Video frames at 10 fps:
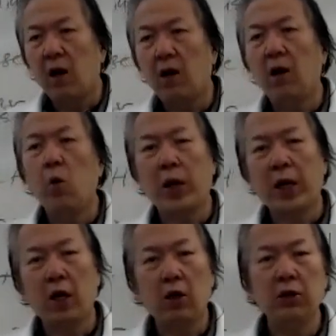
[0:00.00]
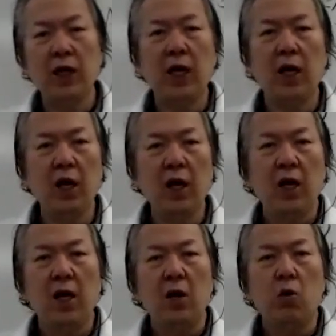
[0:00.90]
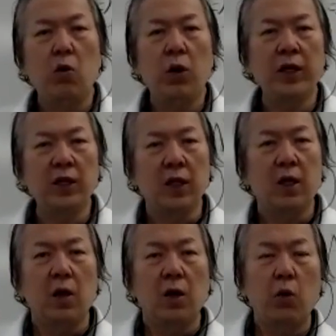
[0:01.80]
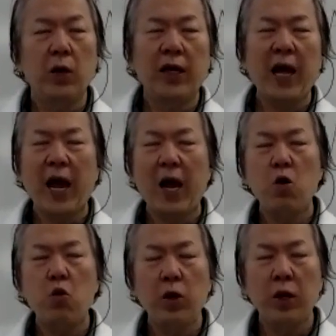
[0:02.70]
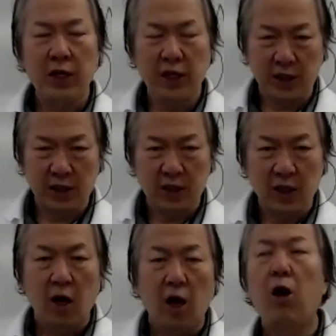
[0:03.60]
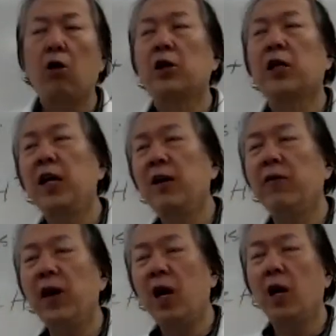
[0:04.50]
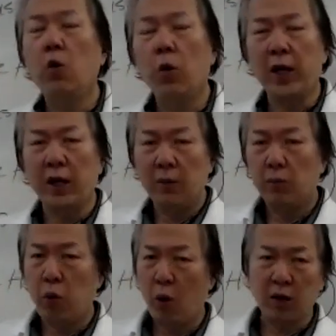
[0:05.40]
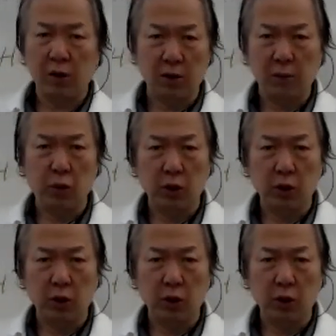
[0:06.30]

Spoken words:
or we call we can release or give away proton,